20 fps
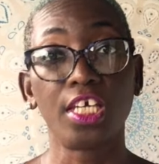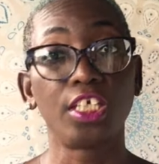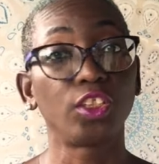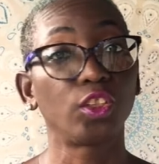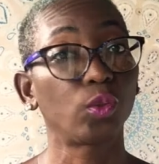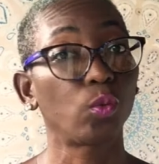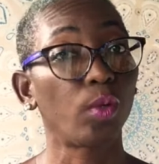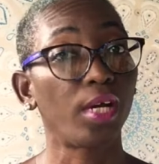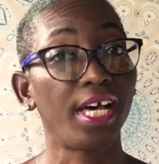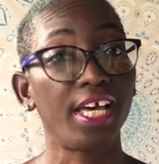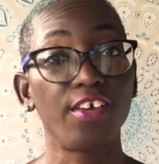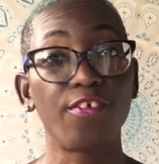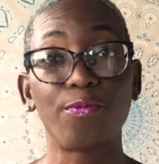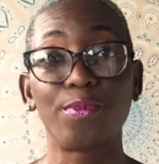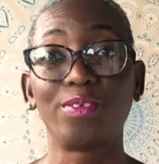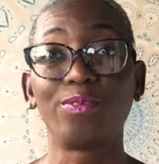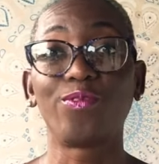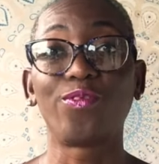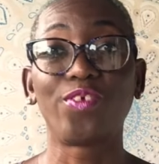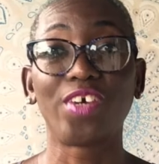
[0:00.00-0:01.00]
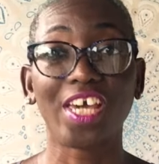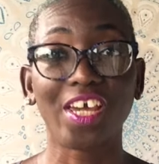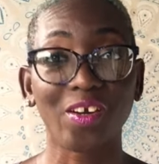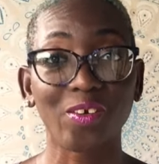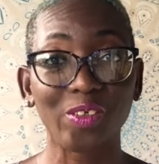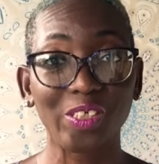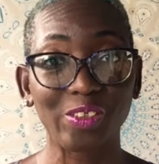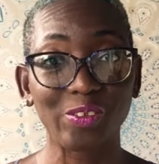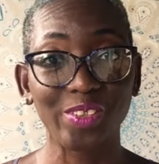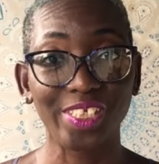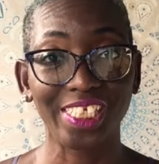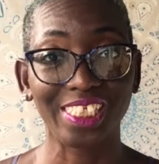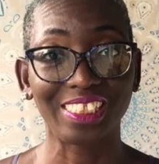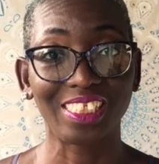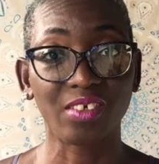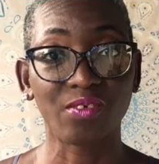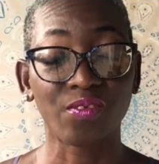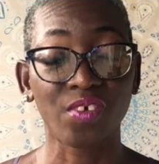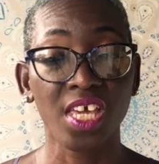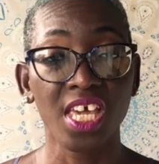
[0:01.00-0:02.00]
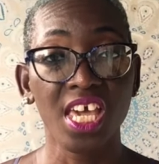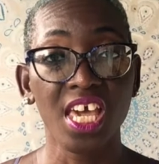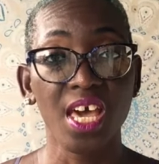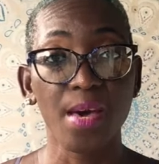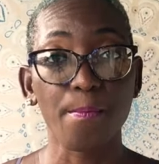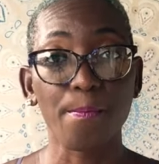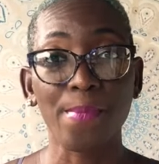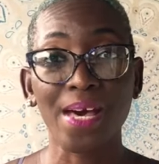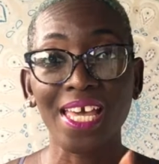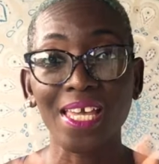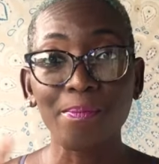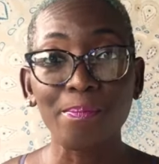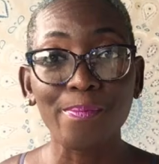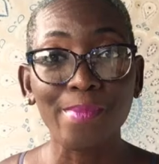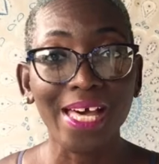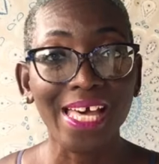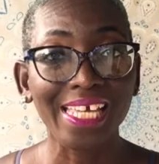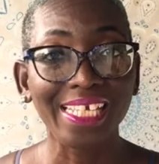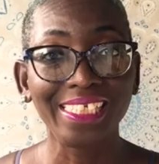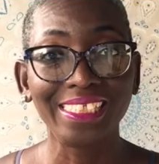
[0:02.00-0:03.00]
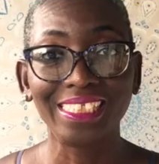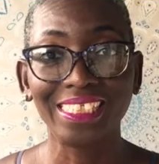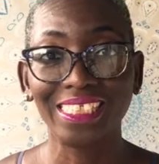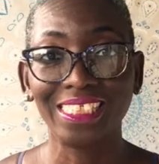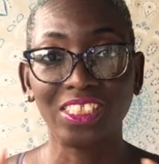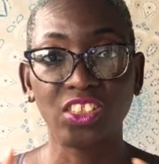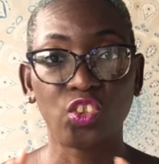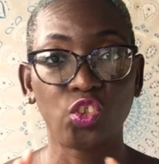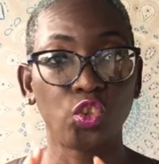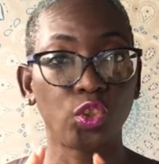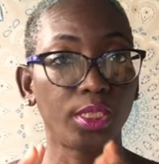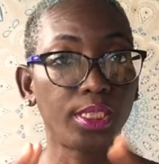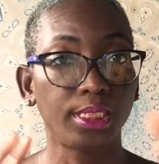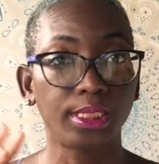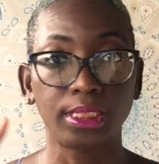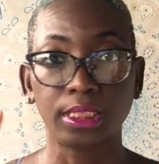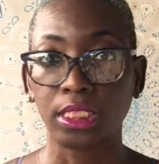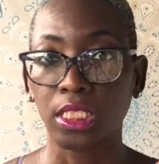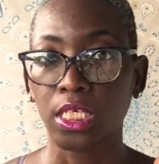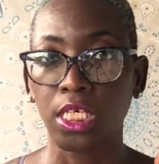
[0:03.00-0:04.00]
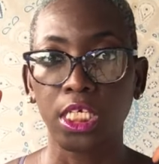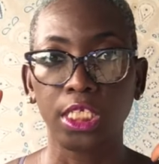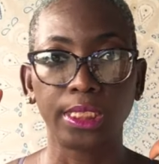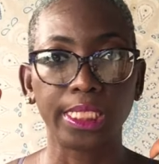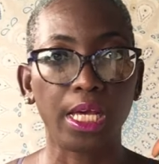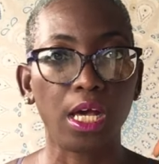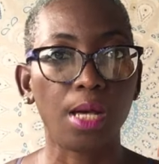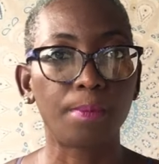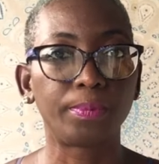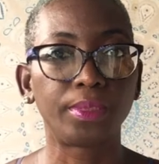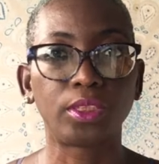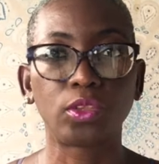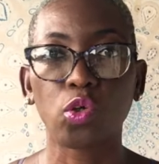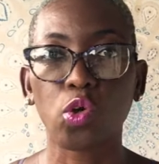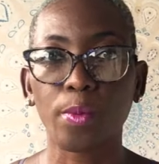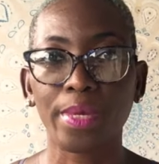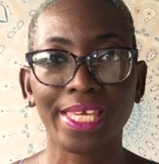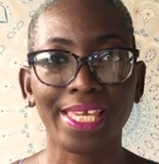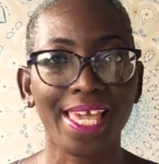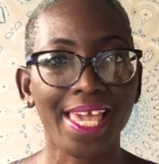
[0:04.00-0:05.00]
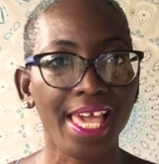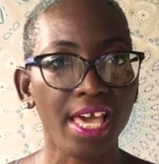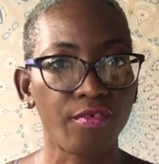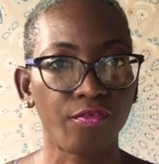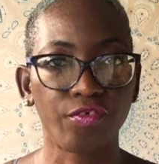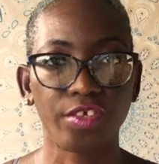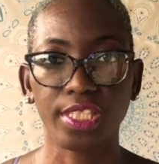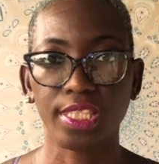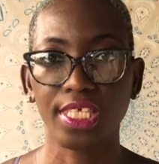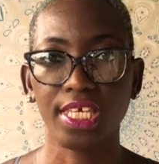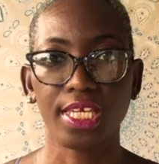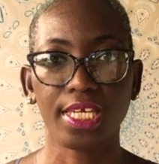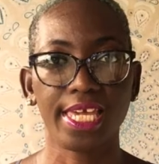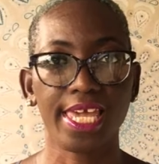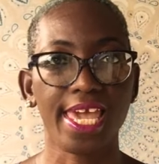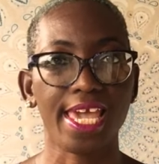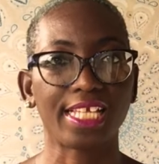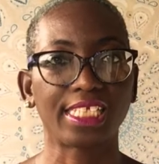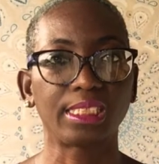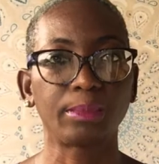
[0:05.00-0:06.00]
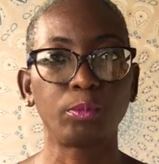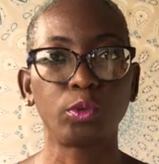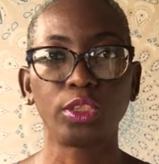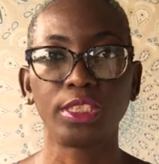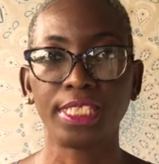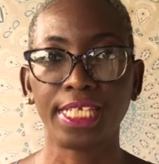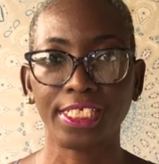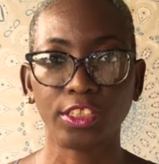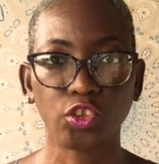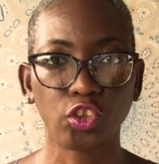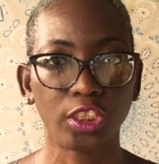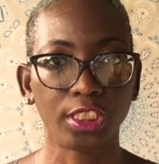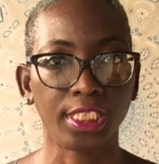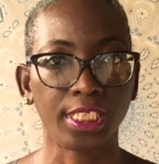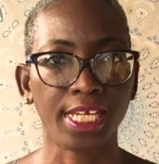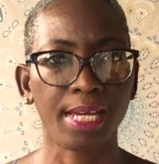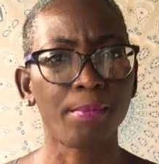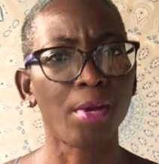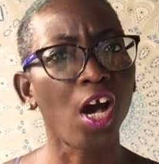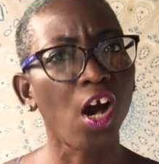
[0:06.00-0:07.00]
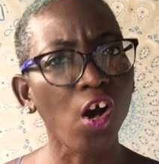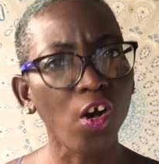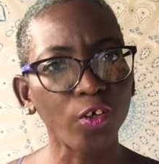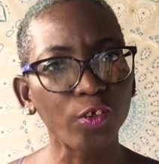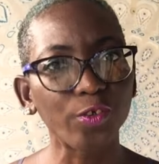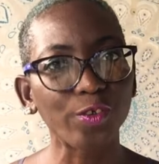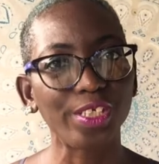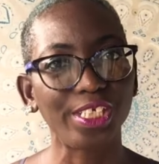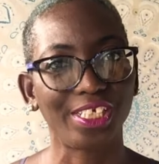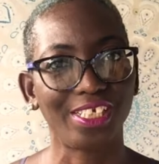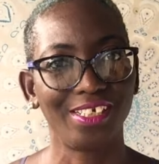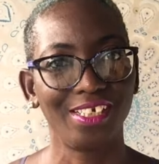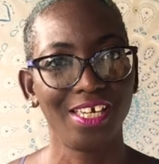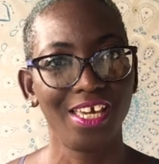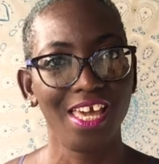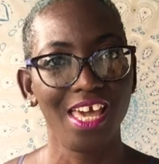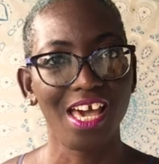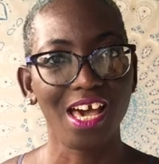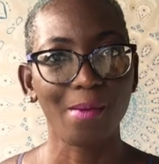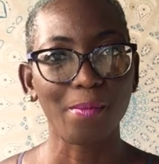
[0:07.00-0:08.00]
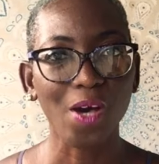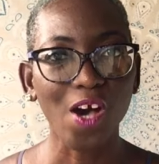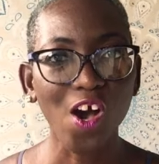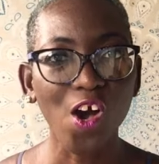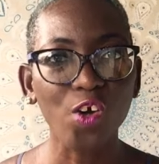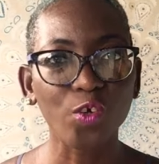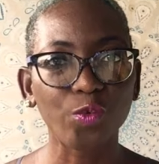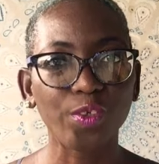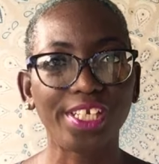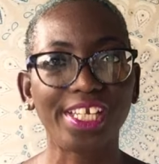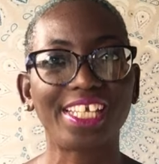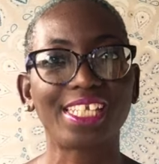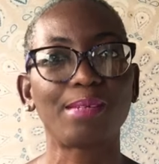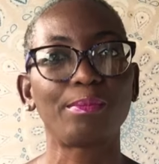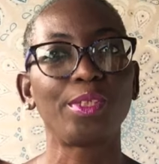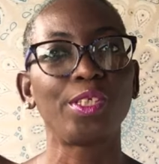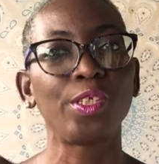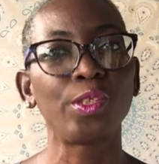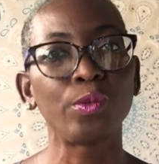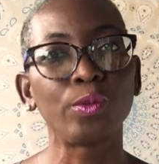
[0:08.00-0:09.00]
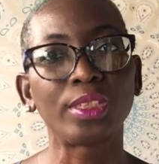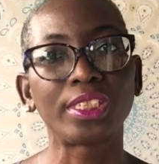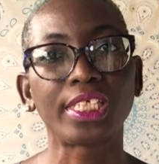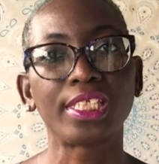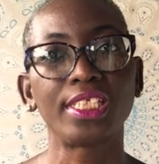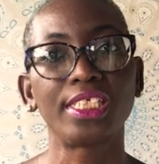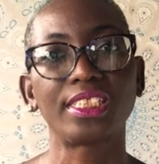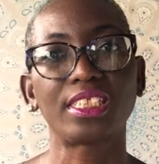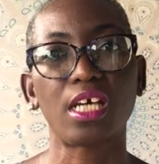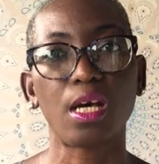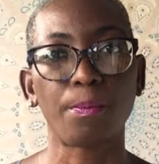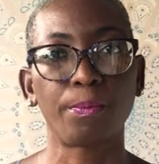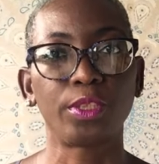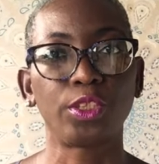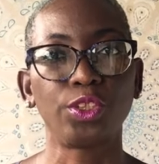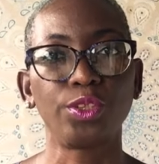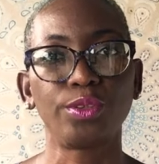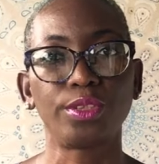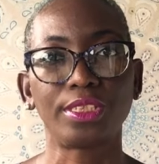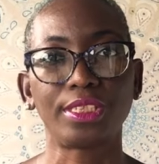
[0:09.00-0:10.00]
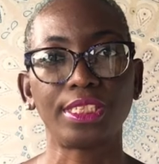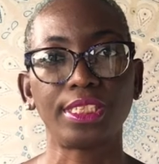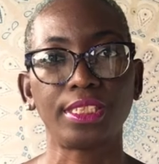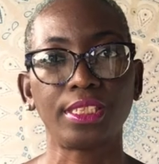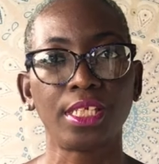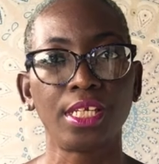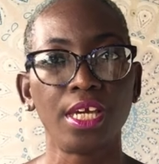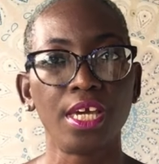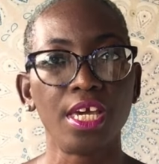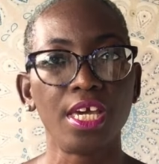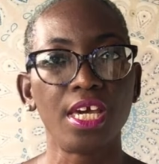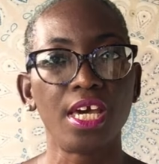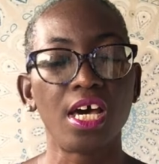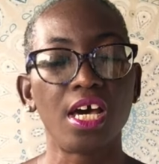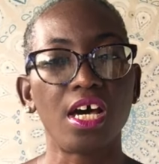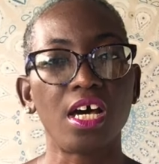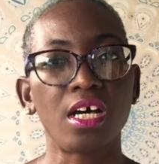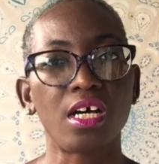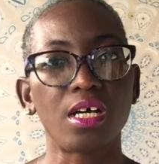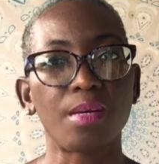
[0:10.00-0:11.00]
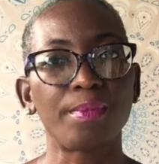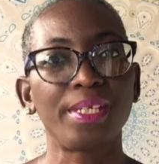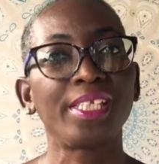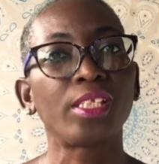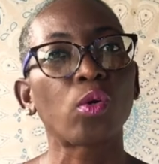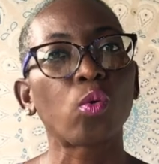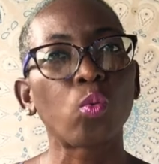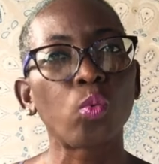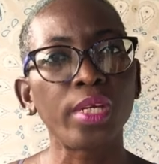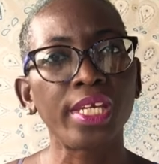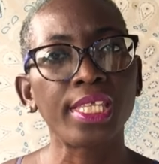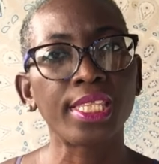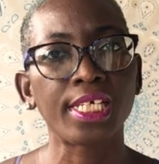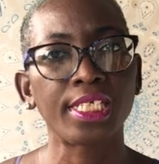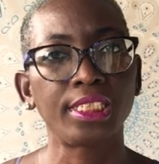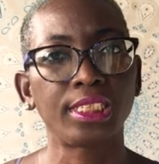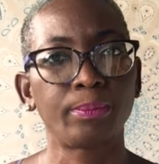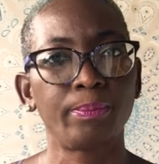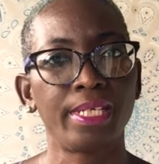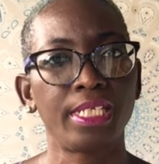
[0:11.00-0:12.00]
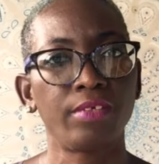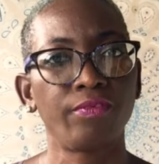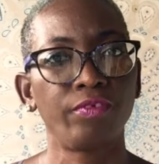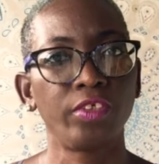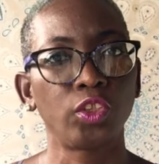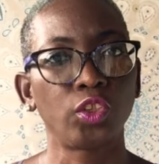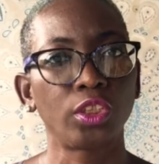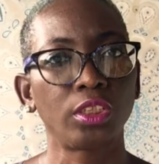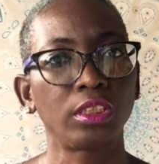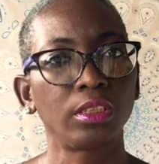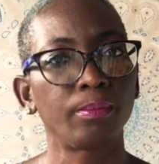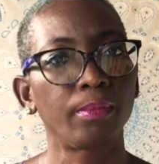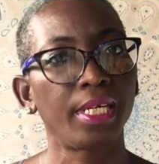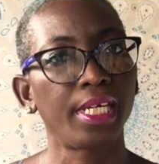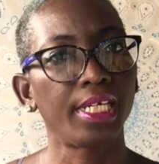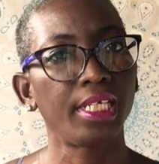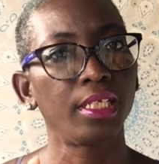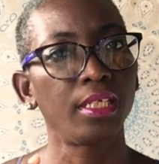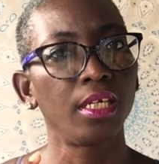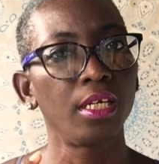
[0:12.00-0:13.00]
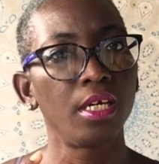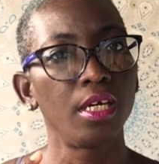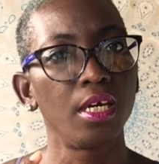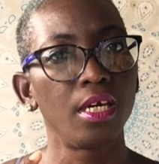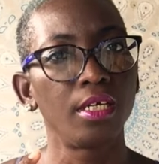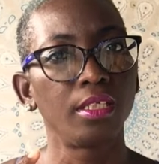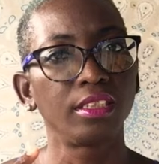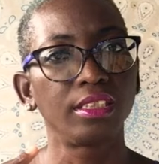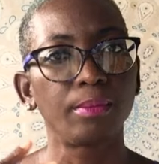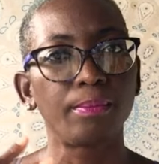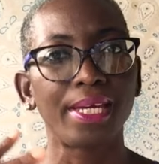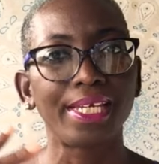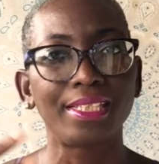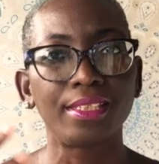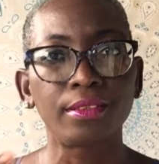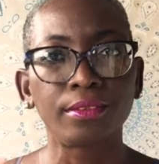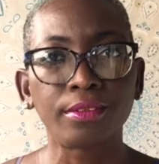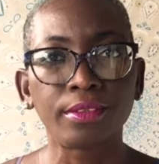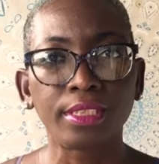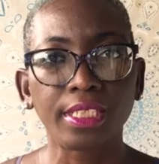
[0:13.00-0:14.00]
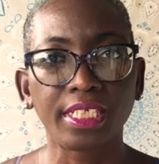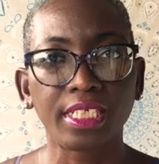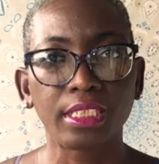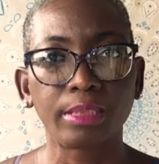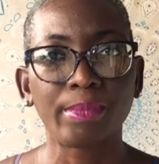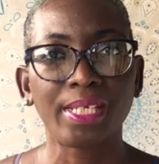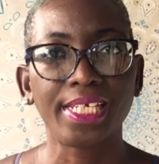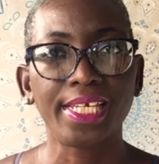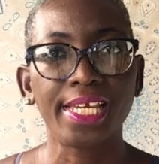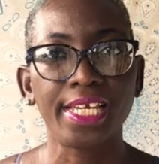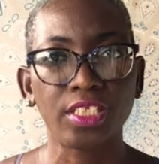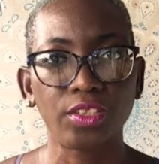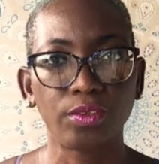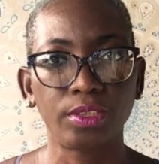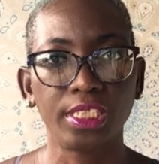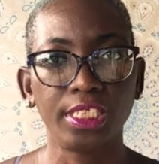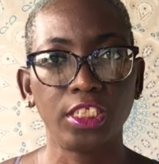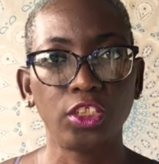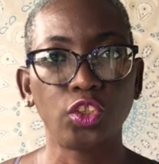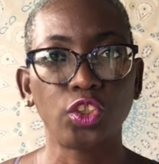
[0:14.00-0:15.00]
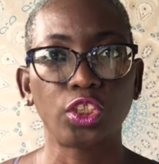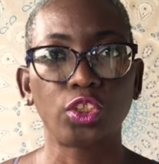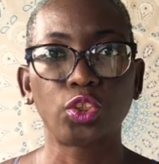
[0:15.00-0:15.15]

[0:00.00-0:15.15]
So I've been very creative. My mind is just absorbing everything exponentially. I'm hungry, and I'm using this opportunity in a way that is beneficial to my learning and my education.